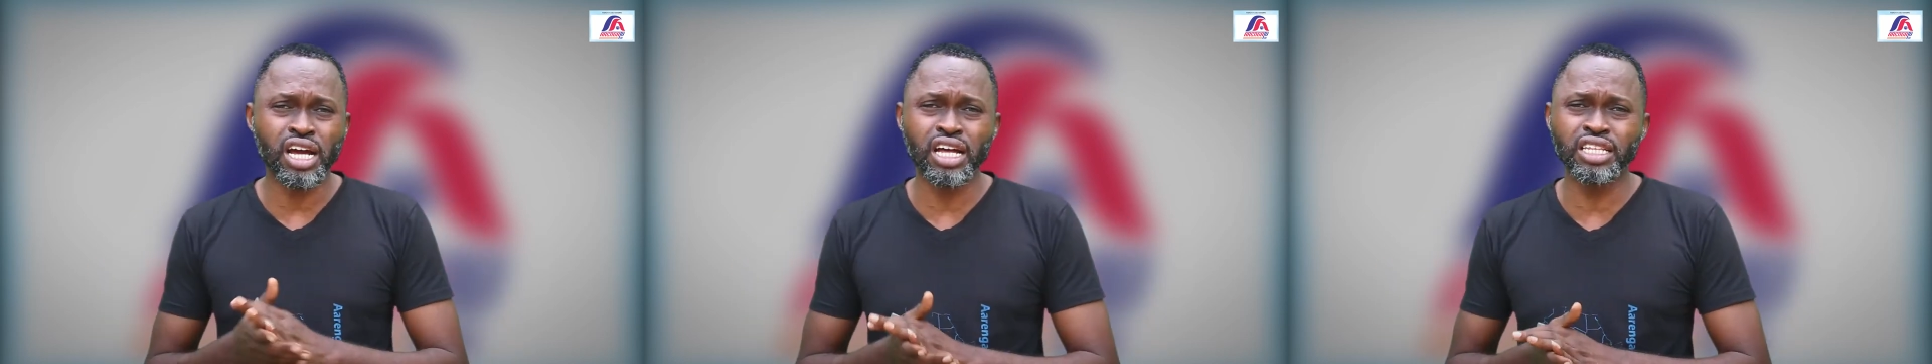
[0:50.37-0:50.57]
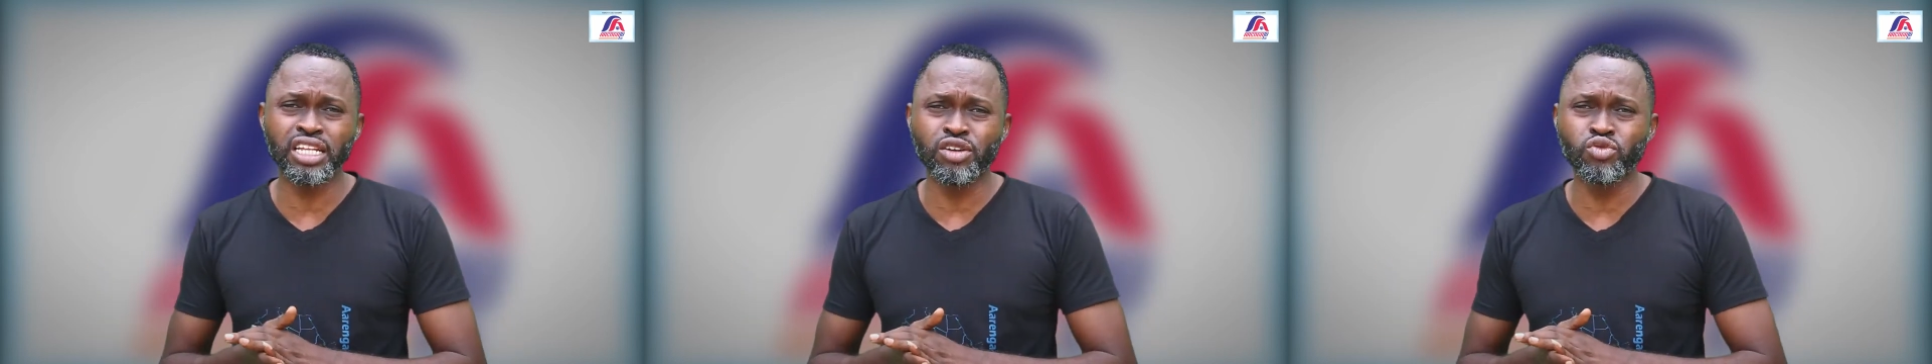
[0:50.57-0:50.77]

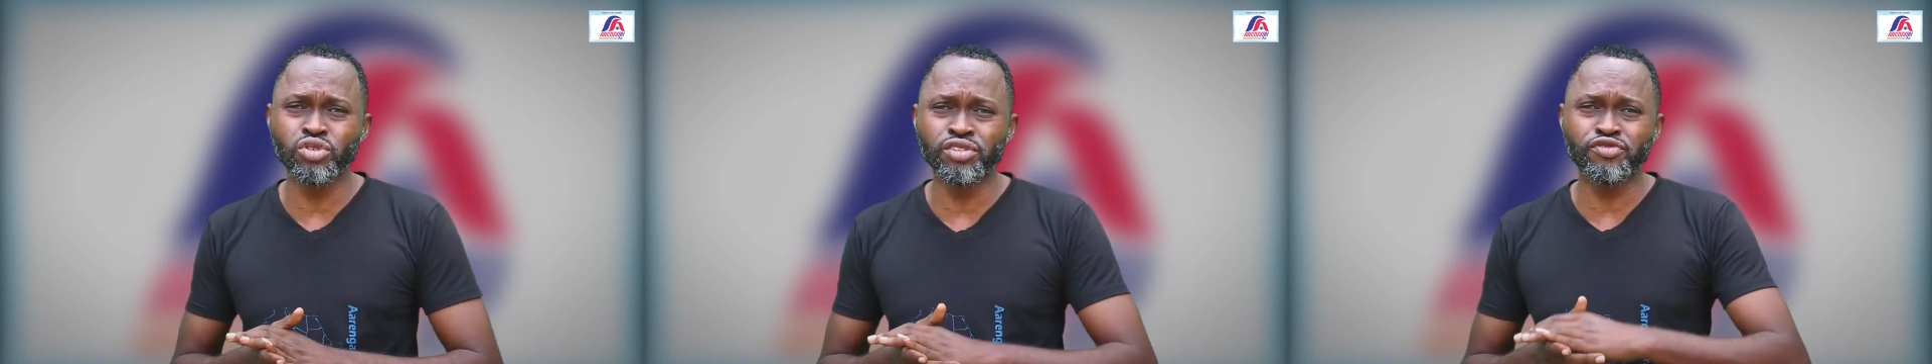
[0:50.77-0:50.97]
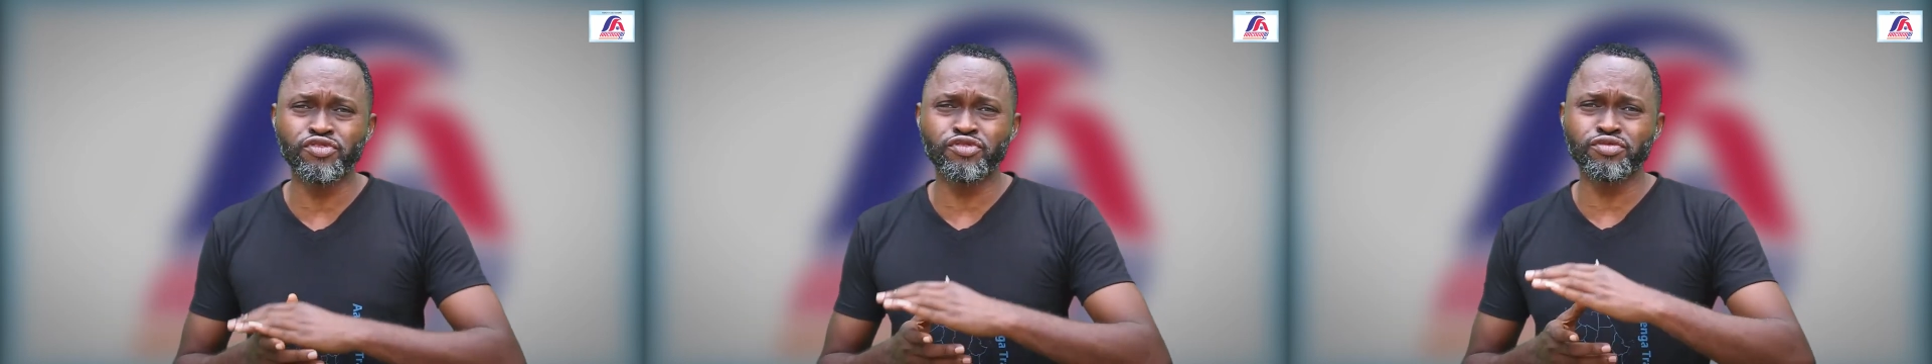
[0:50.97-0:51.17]
and uh,
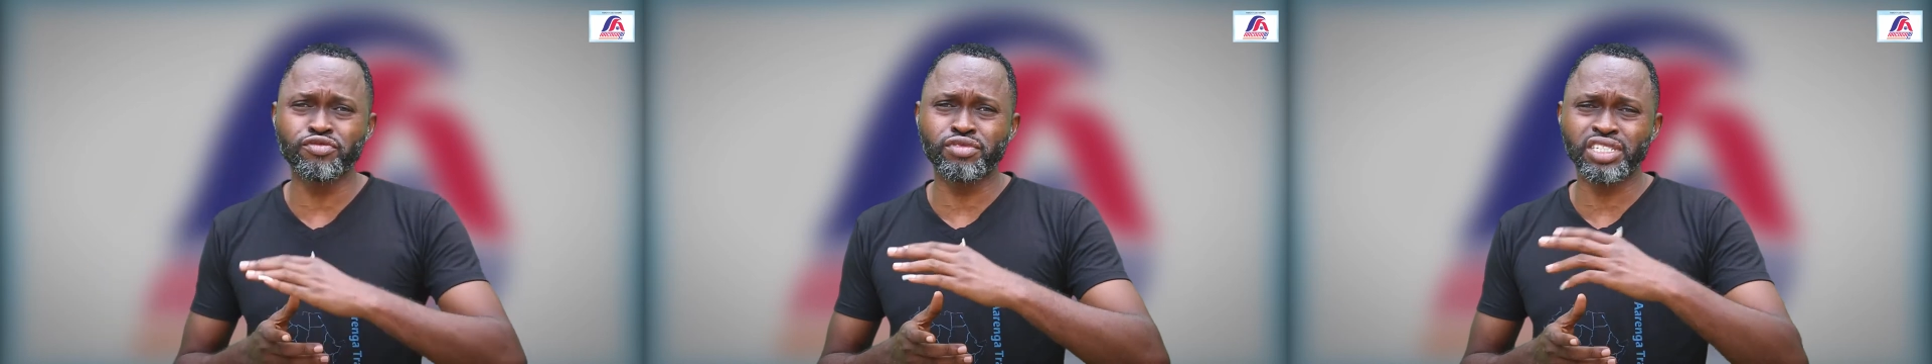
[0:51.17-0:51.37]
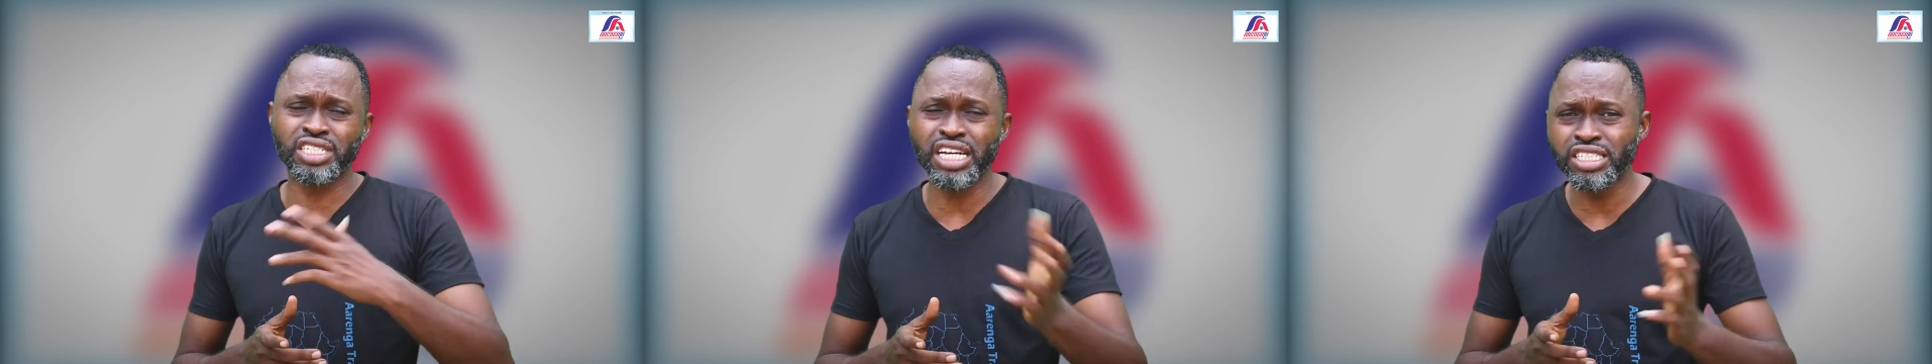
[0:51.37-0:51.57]
we've
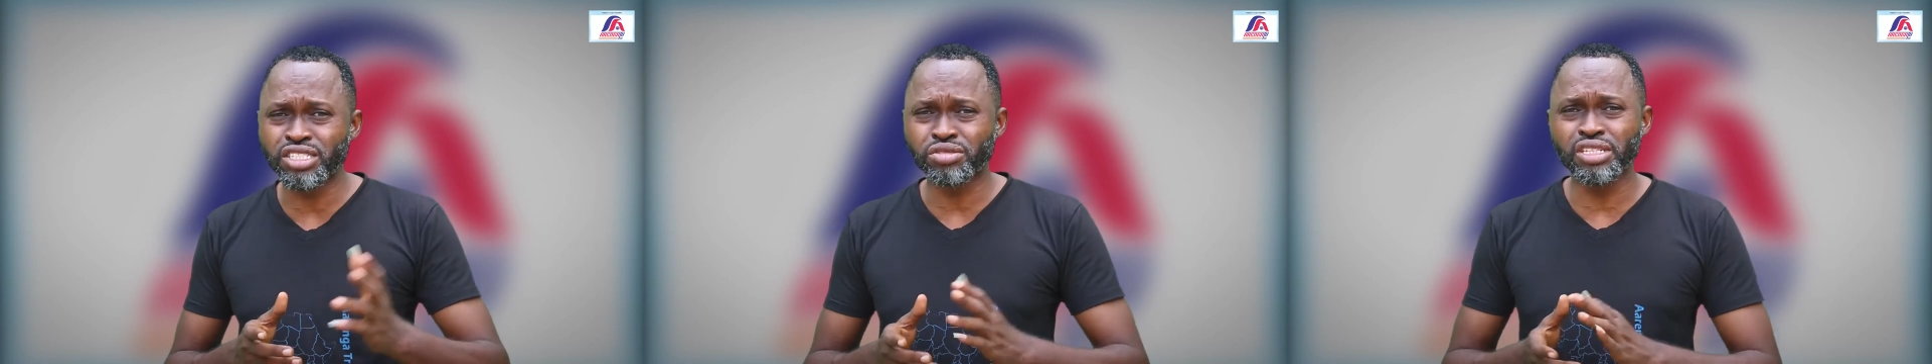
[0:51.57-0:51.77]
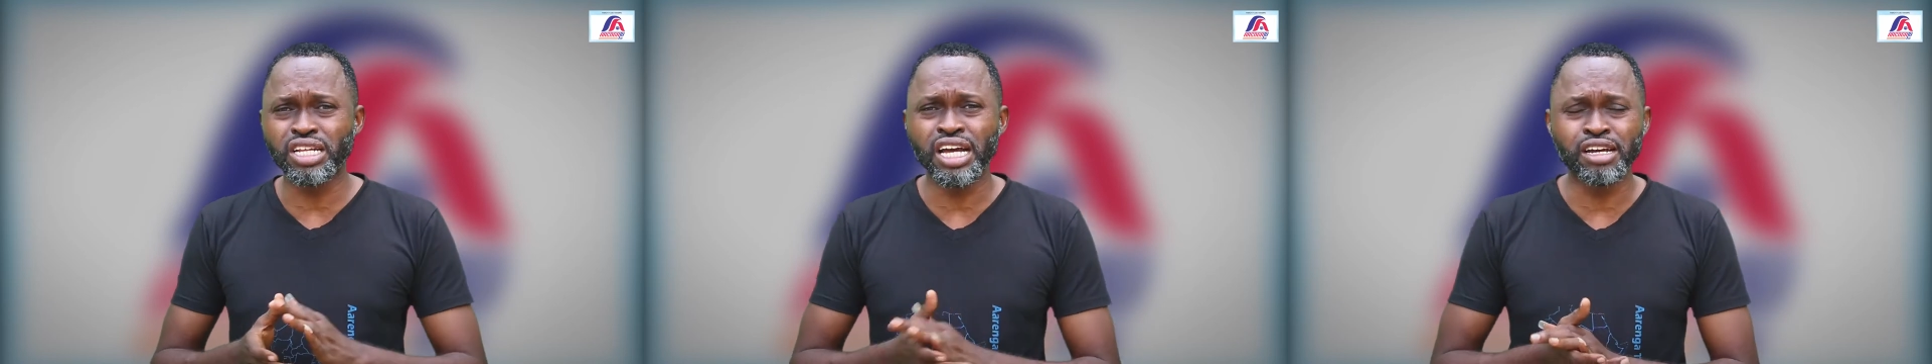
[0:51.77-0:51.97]
sent
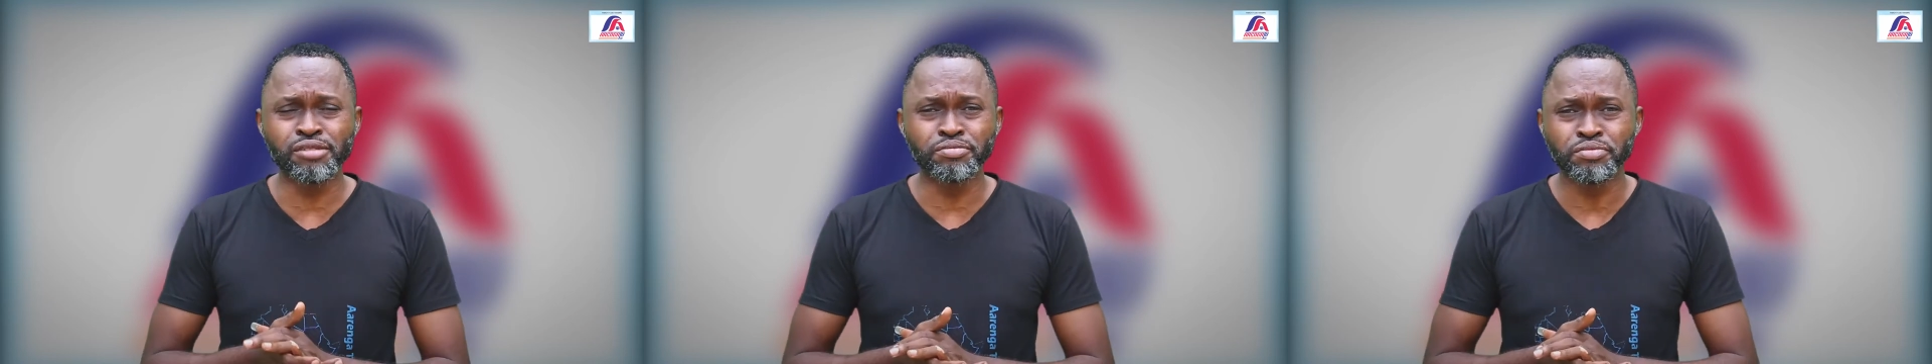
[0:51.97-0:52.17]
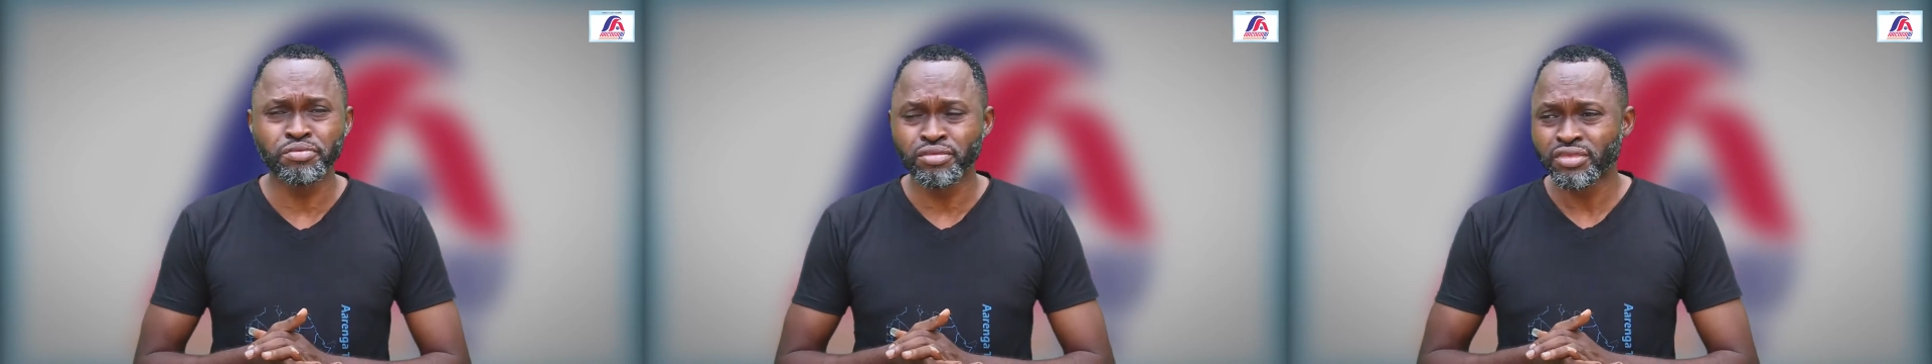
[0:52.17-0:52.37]
to
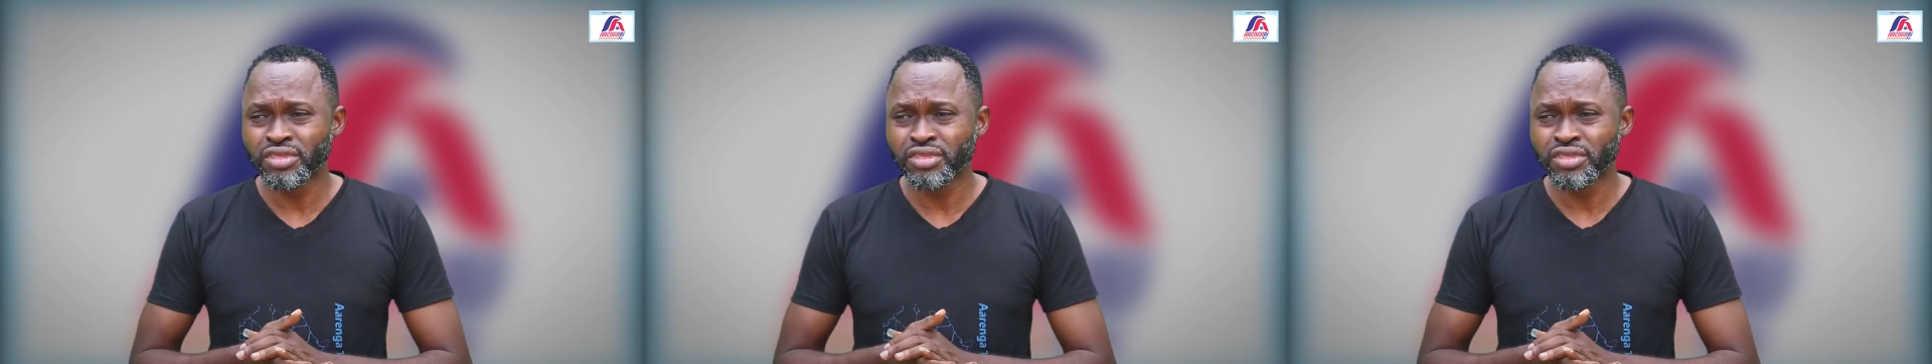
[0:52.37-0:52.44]
them